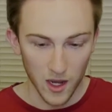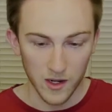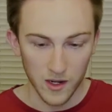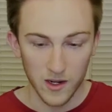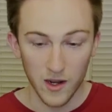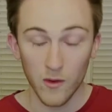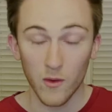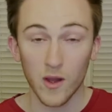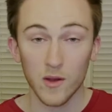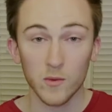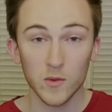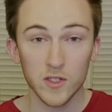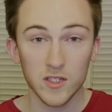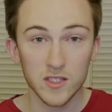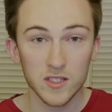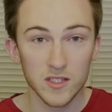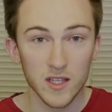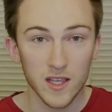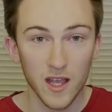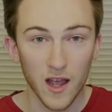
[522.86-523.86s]
Now I wouldn't
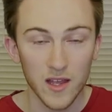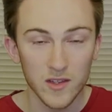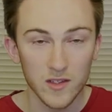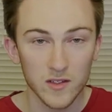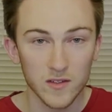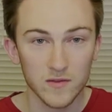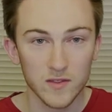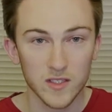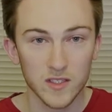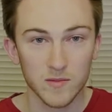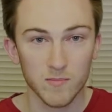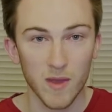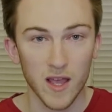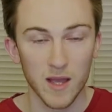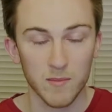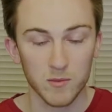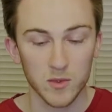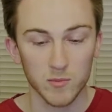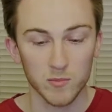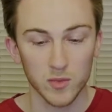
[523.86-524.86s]
say either of these
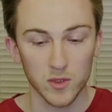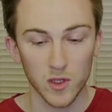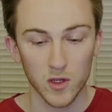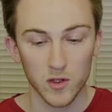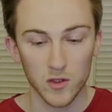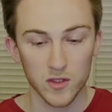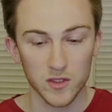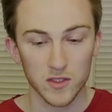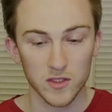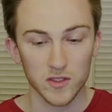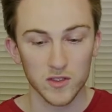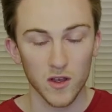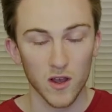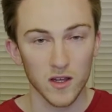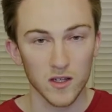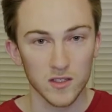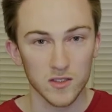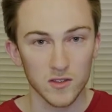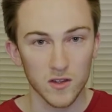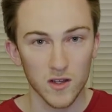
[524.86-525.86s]
maps blow the
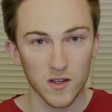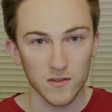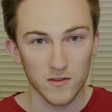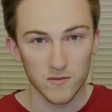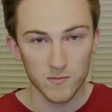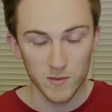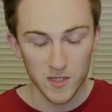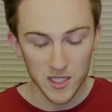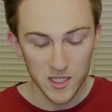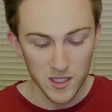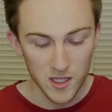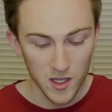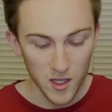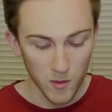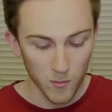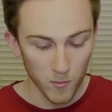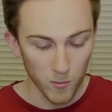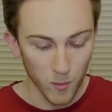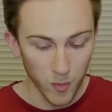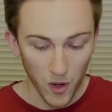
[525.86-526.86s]
socks off me,
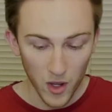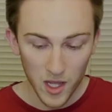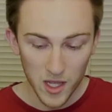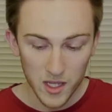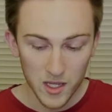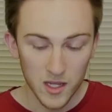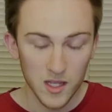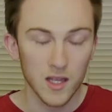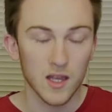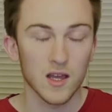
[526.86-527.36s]
but